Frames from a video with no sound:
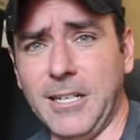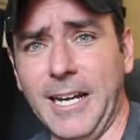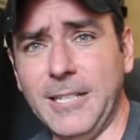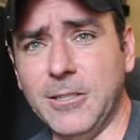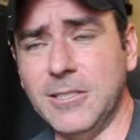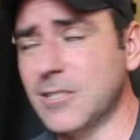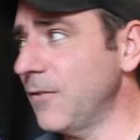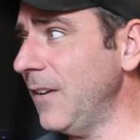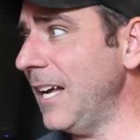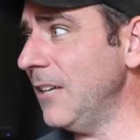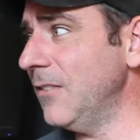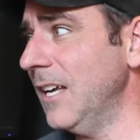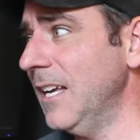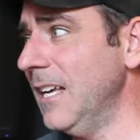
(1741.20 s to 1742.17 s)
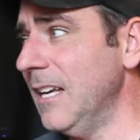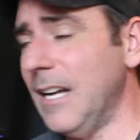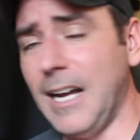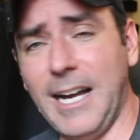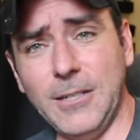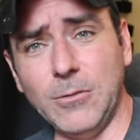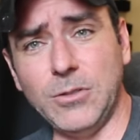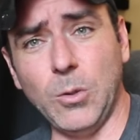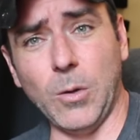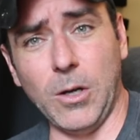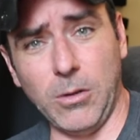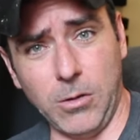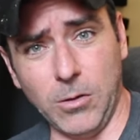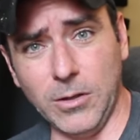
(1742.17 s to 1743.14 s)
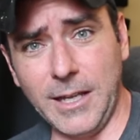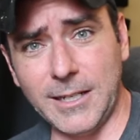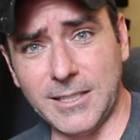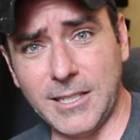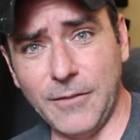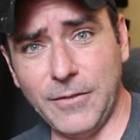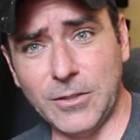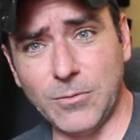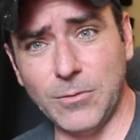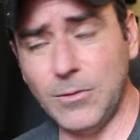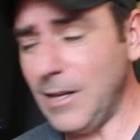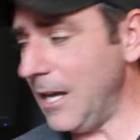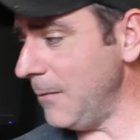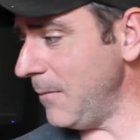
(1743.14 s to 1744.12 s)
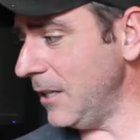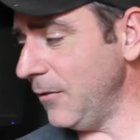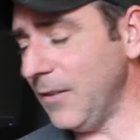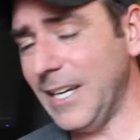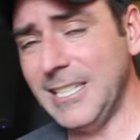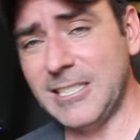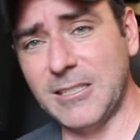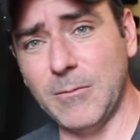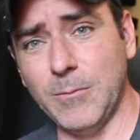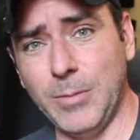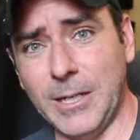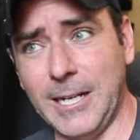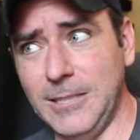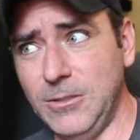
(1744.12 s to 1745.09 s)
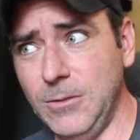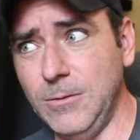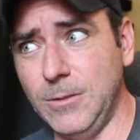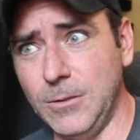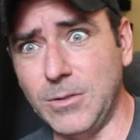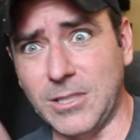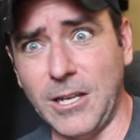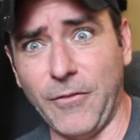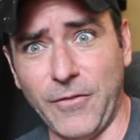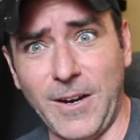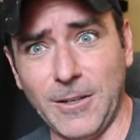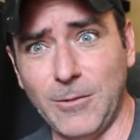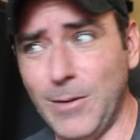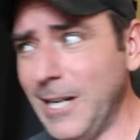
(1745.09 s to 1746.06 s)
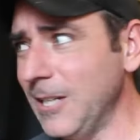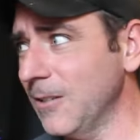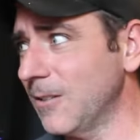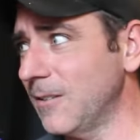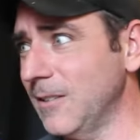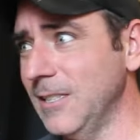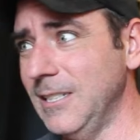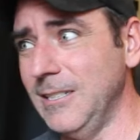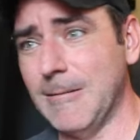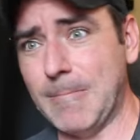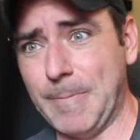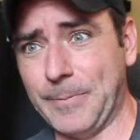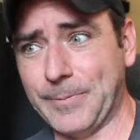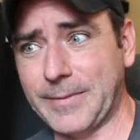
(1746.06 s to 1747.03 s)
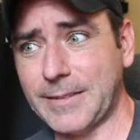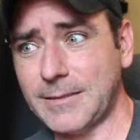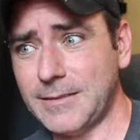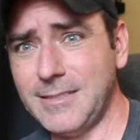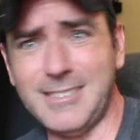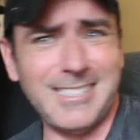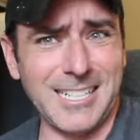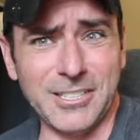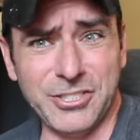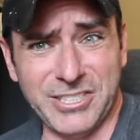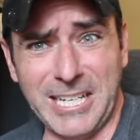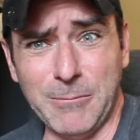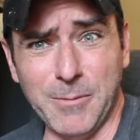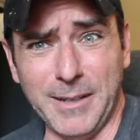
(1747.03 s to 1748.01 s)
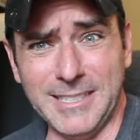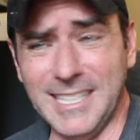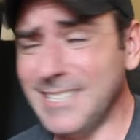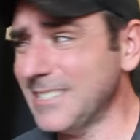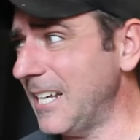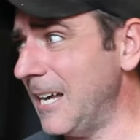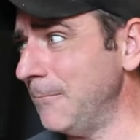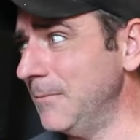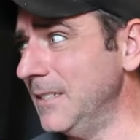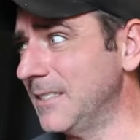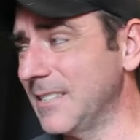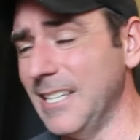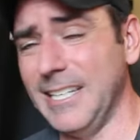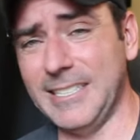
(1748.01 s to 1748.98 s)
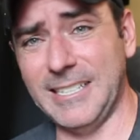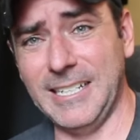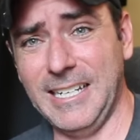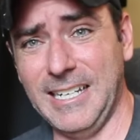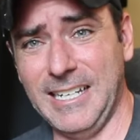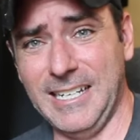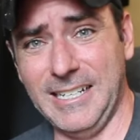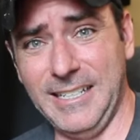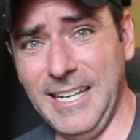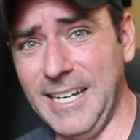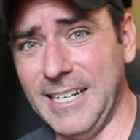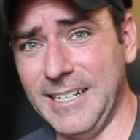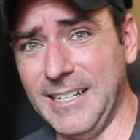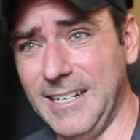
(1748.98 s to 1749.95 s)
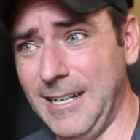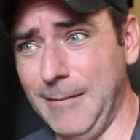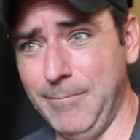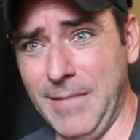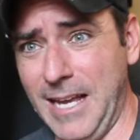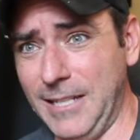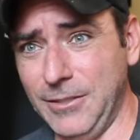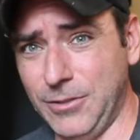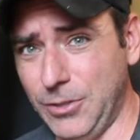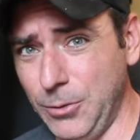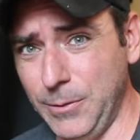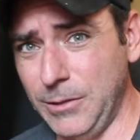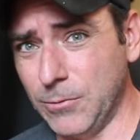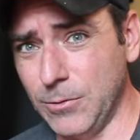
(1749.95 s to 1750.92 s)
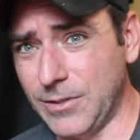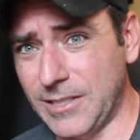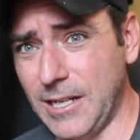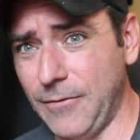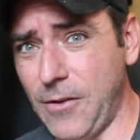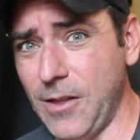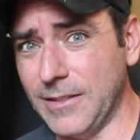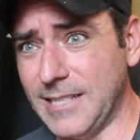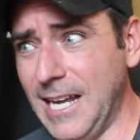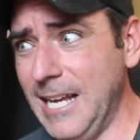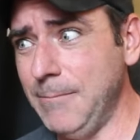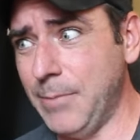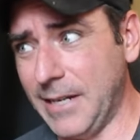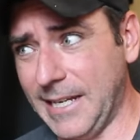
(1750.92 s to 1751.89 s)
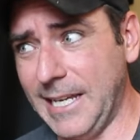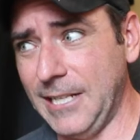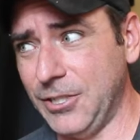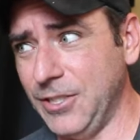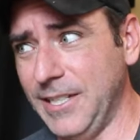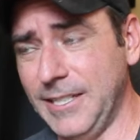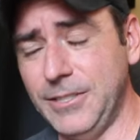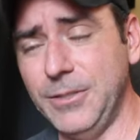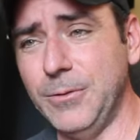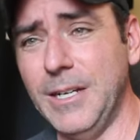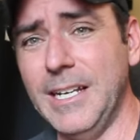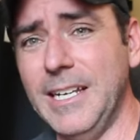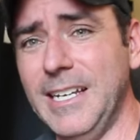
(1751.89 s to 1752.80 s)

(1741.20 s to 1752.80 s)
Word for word: I couldn't survive. I don't do a whole lot of stuff as root on my device, but I do stuff fairly regularly. Same with my desktop. It's like, yeah, I'm not doing root stuff all the time, but occasionally I do.